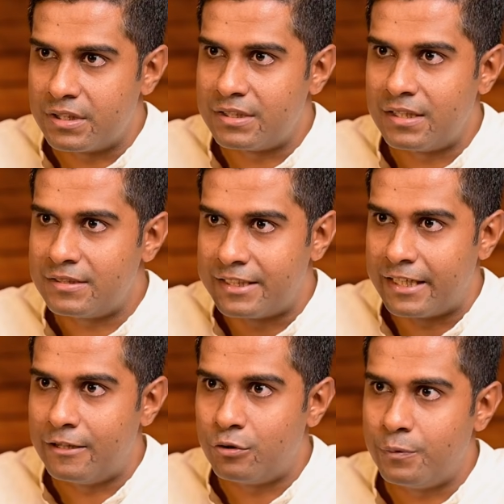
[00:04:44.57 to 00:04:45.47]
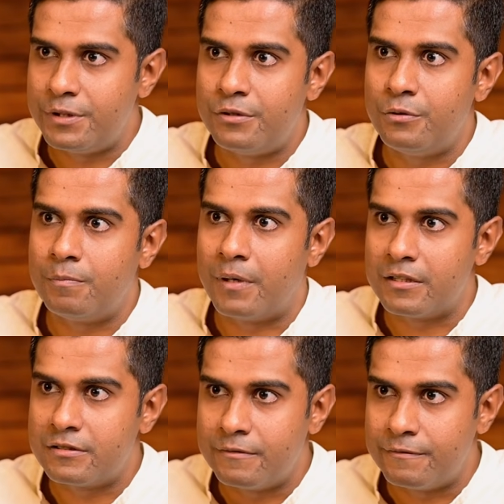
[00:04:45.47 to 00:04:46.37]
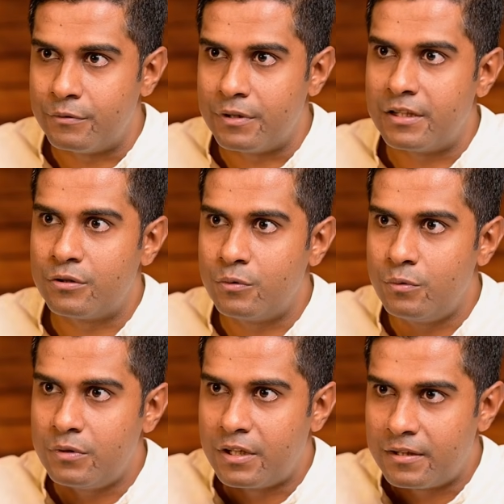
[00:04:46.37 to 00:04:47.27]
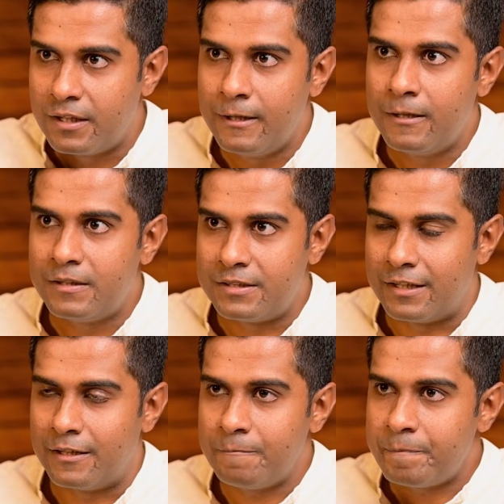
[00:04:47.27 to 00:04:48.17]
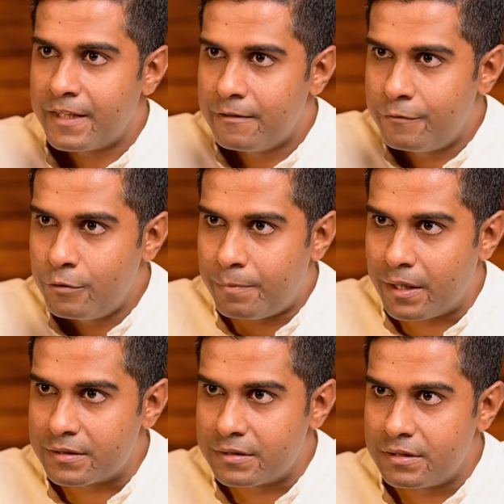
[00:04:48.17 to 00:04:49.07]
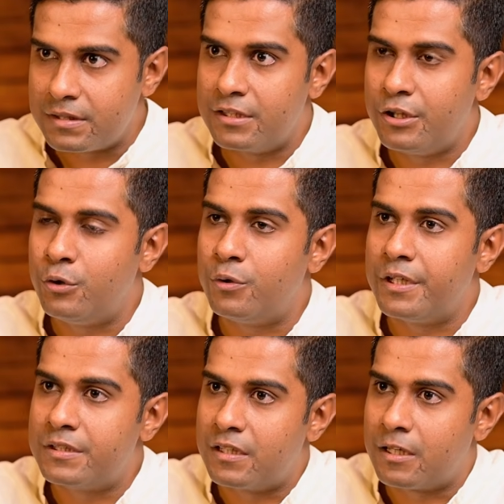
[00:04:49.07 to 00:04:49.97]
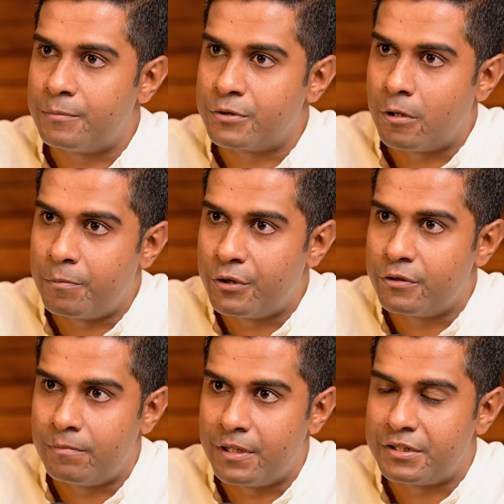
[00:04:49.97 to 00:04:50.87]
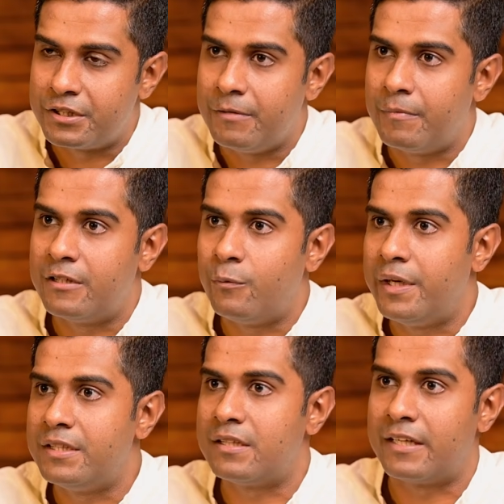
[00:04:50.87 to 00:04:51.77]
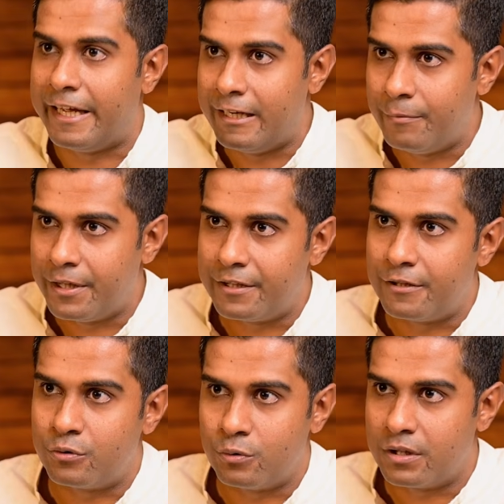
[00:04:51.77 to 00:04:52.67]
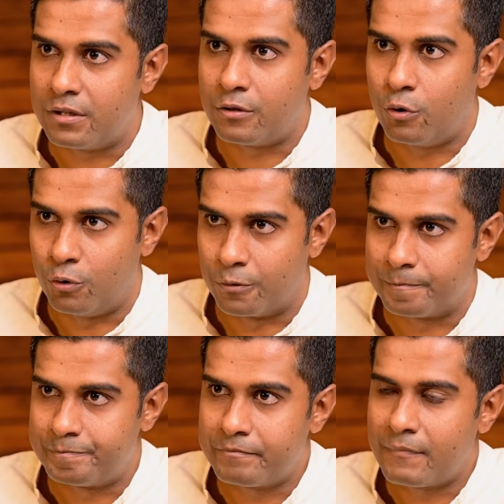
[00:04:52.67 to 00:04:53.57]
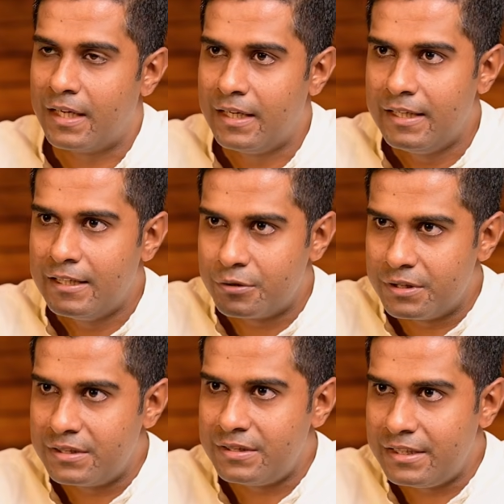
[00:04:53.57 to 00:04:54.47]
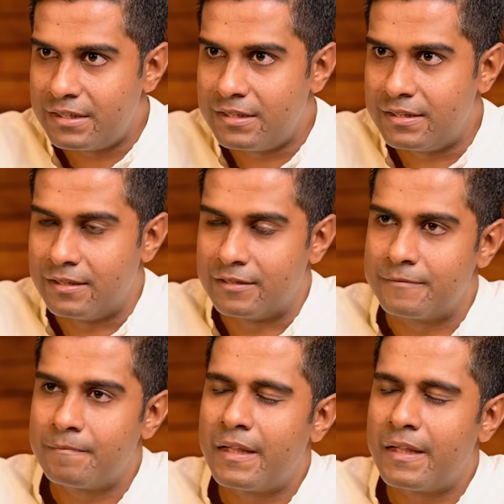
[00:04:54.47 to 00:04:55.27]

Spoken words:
It's a channel through which you pass the food, and through that channel, food passes and the nutrients are absorbed into the bloodstream and the waste are eliminated through the colon. So these are channels.